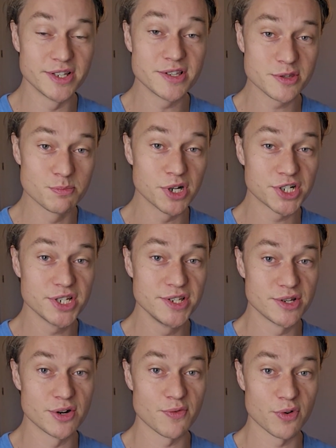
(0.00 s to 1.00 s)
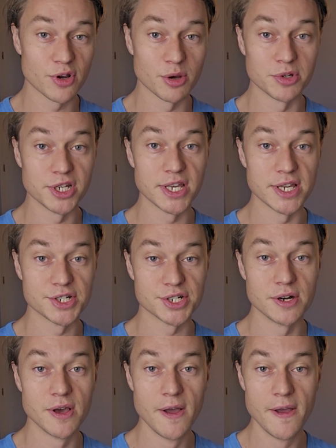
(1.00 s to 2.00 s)
this is much easier for
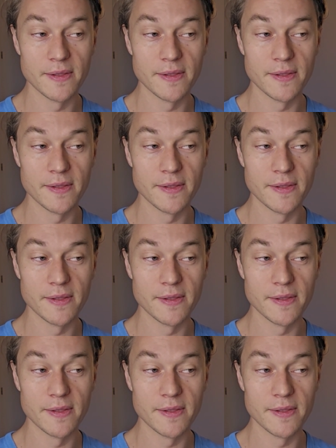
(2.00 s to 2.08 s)
communication.